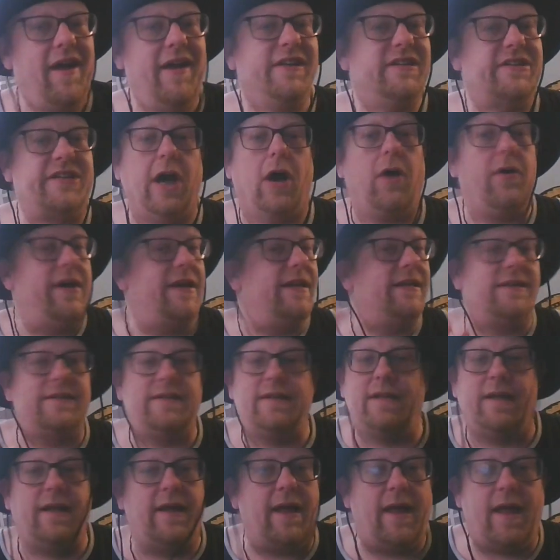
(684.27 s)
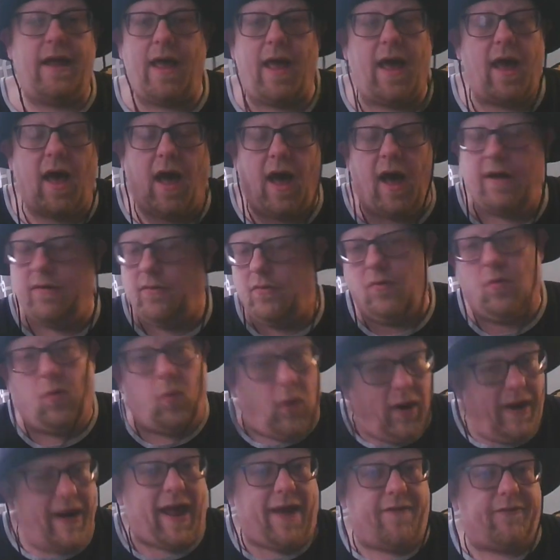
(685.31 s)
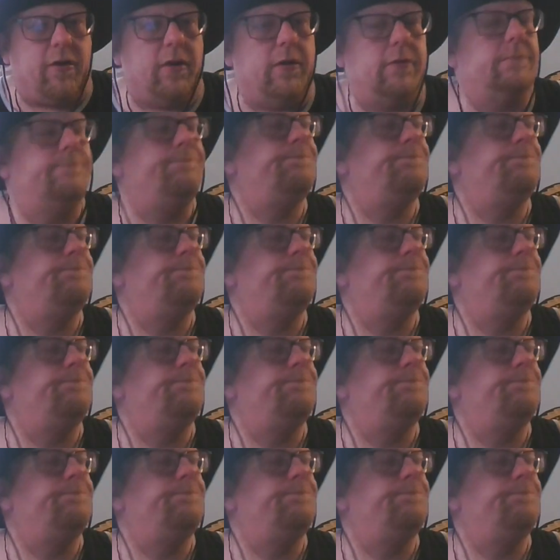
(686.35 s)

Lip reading: So whatever.